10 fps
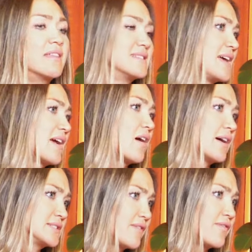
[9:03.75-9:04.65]
this at
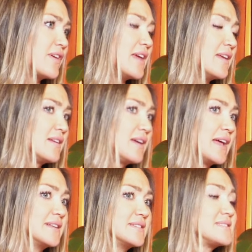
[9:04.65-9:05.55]
God's feet
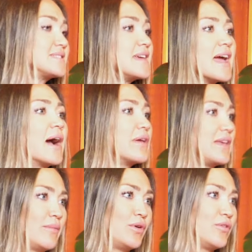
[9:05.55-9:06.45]
and see how
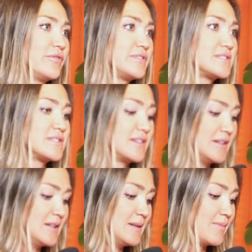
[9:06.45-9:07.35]
he moves.
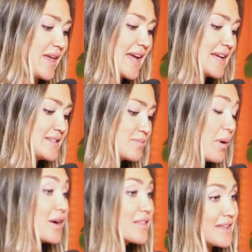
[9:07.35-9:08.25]
And
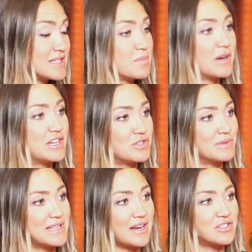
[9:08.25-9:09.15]
part of the inspiration
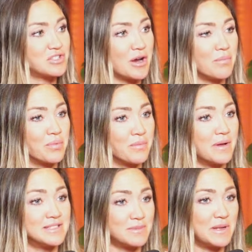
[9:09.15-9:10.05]
was actually our
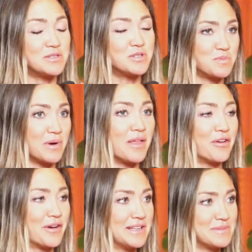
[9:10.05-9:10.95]
uh, Spencer's
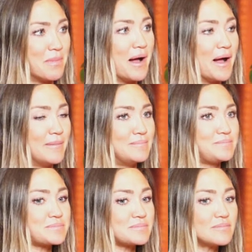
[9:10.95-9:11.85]
brother and his mom
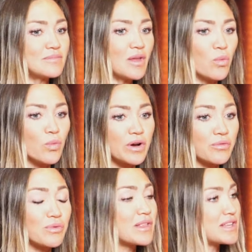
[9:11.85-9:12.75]
were
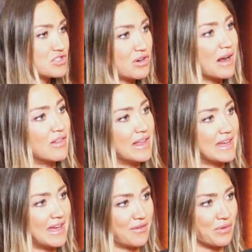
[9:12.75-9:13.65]
really
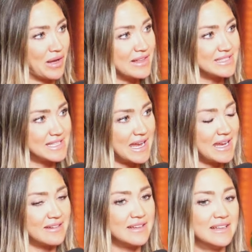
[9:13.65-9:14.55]
struggling in real
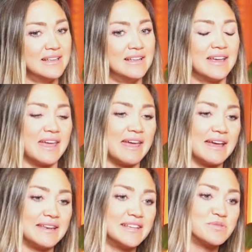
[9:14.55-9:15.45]
estate. Oh yeah.
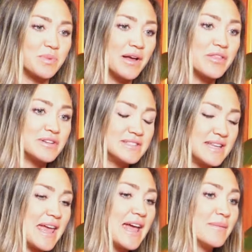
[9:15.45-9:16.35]
And his brother
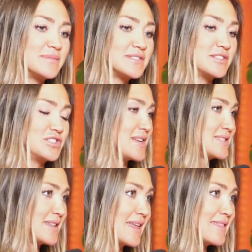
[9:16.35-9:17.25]
Sam
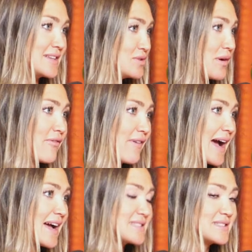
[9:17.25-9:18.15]
suggested that they do a
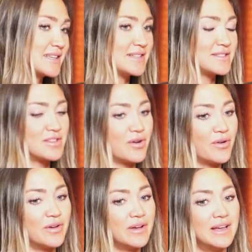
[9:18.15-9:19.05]
fast. And
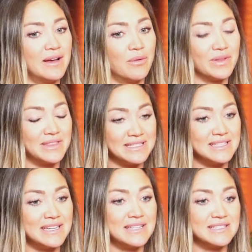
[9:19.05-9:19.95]
so what they
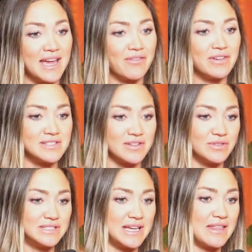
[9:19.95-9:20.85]
did is every
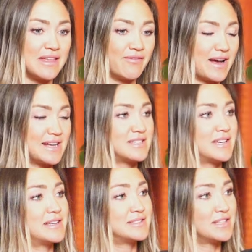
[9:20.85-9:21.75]
single day they
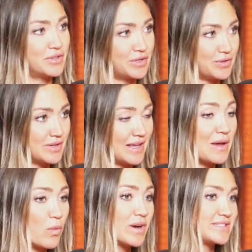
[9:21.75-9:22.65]
fasted until noon and
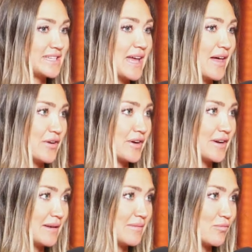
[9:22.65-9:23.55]
they worked together
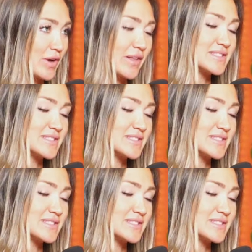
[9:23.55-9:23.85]
in real